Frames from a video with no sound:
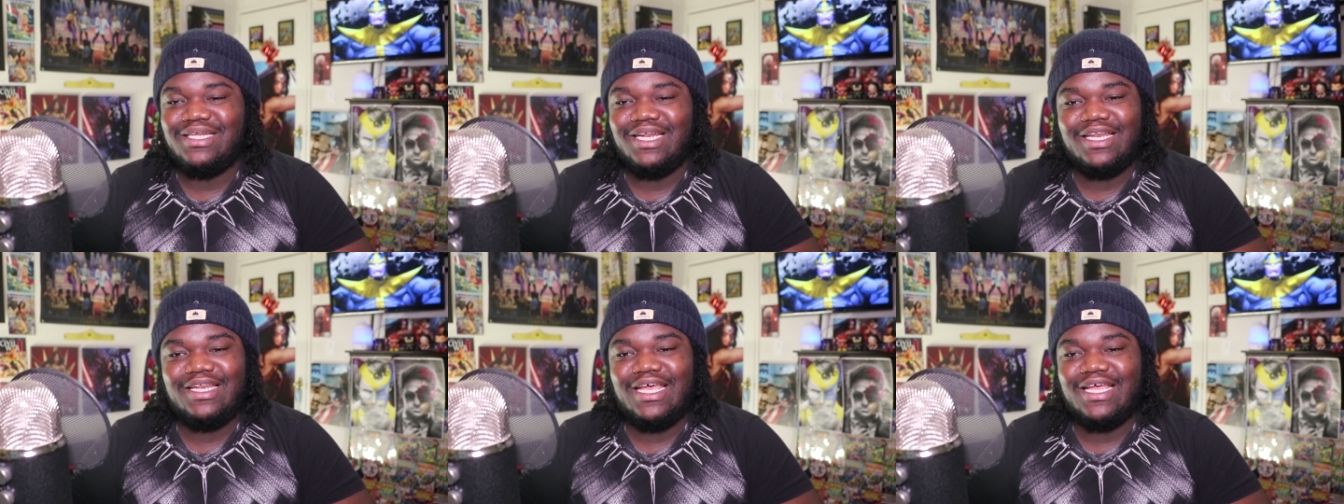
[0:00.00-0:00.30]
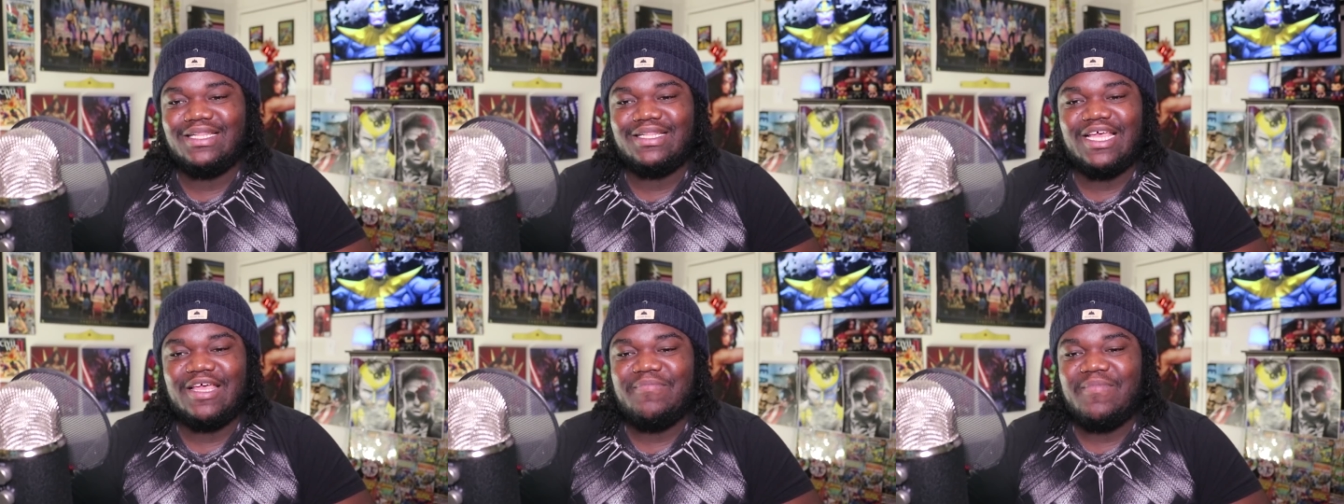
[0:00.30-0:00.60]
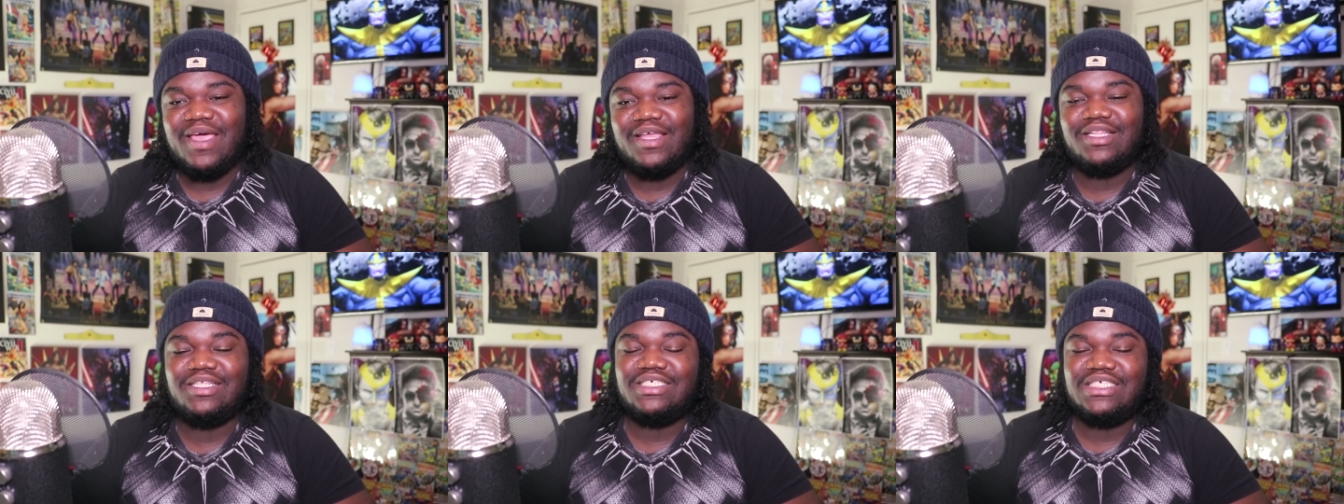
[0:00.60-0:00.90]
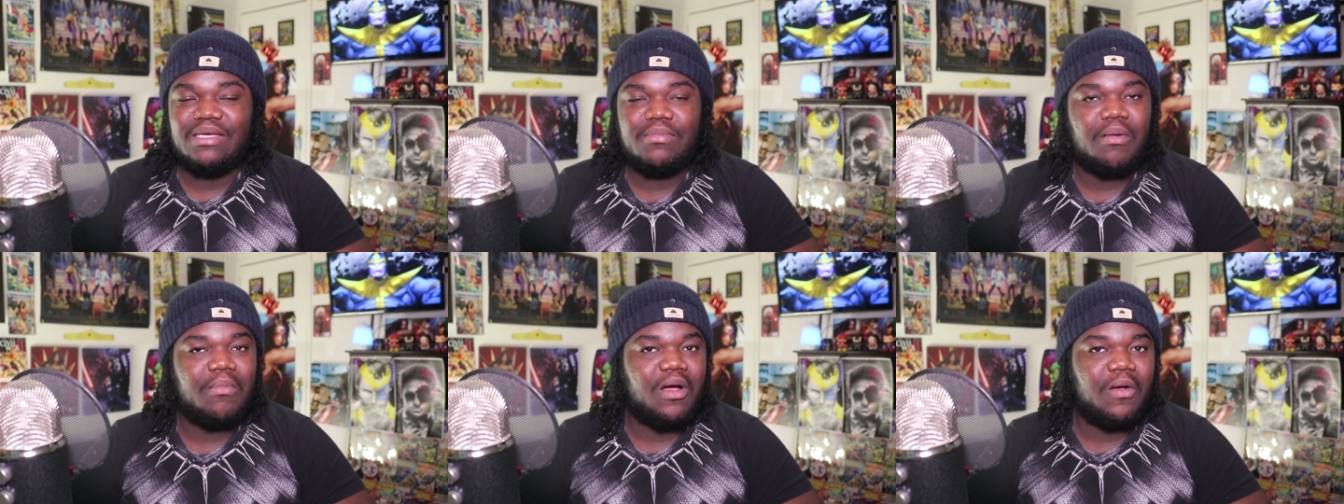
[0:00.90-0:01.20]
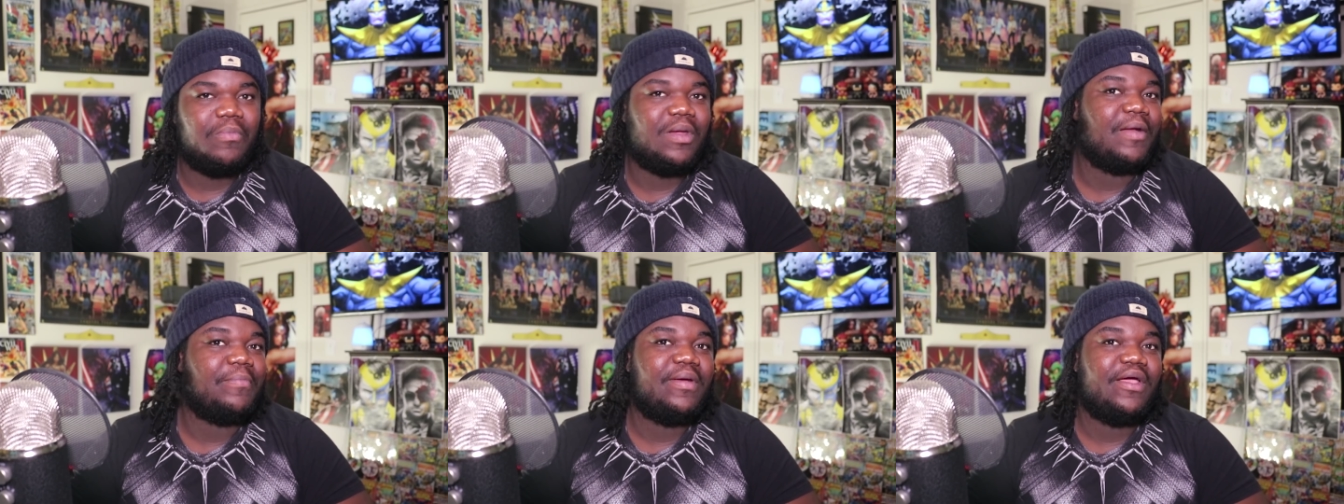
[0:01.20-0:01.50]
and it, it, it, made the same
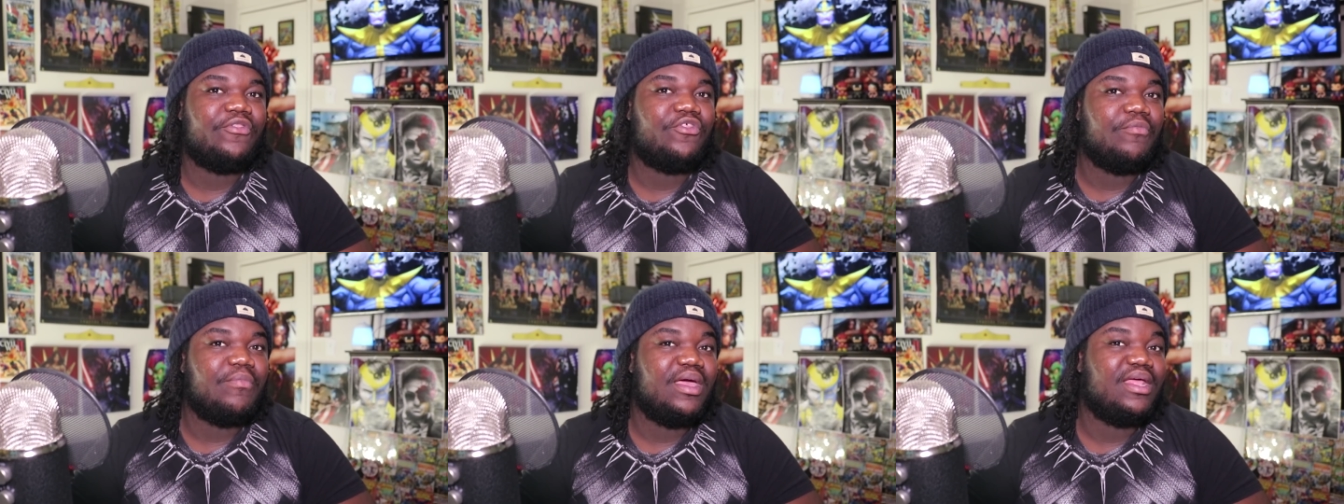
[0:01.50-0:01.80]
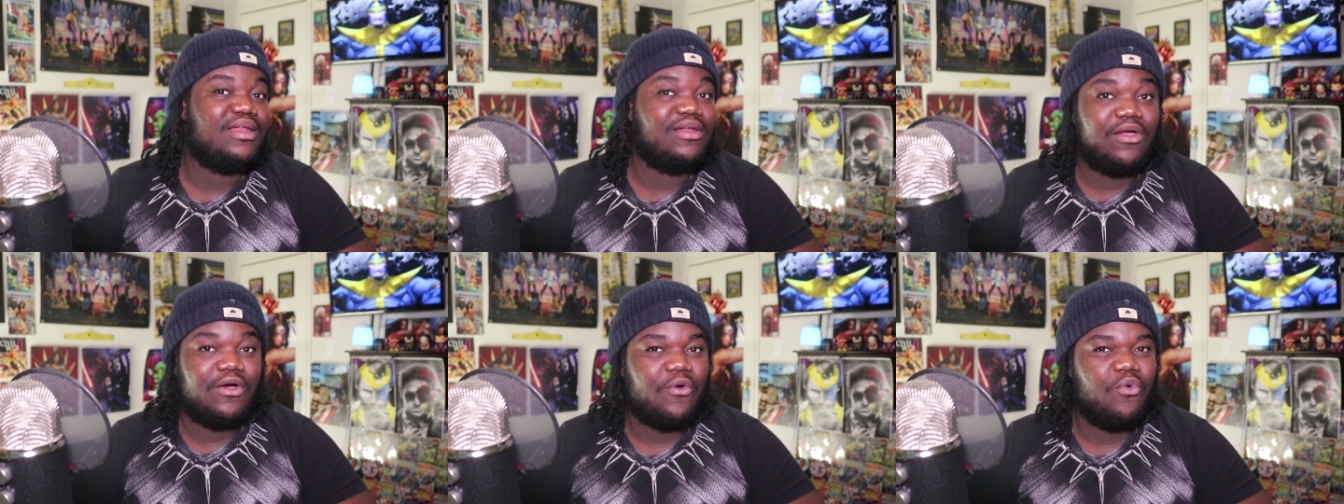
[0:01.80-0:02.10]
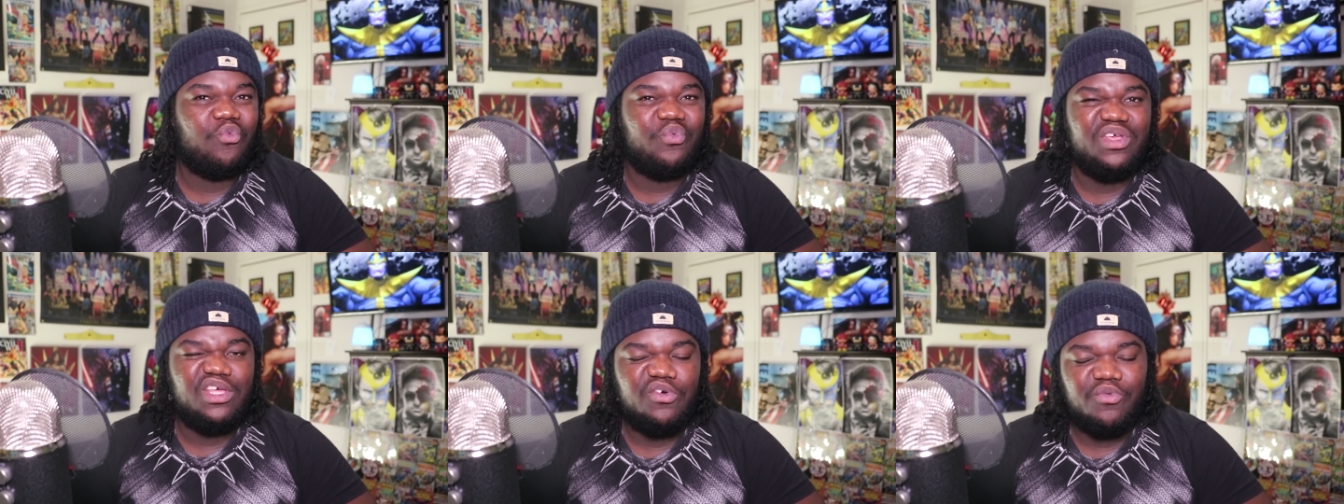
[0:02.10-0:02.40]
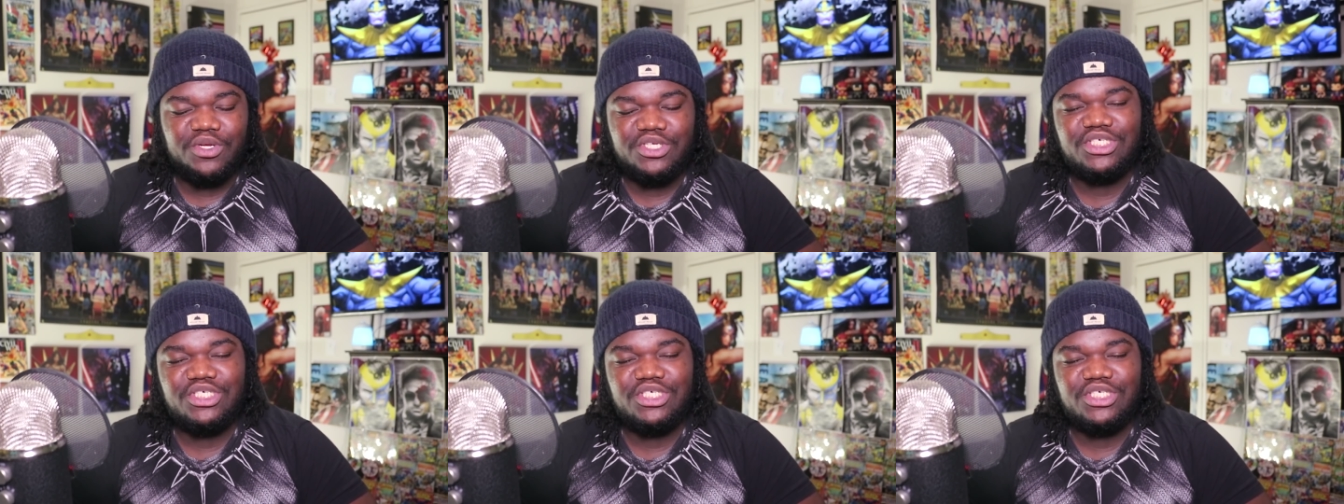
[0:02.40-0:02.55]
amount Black Panther made in like a week,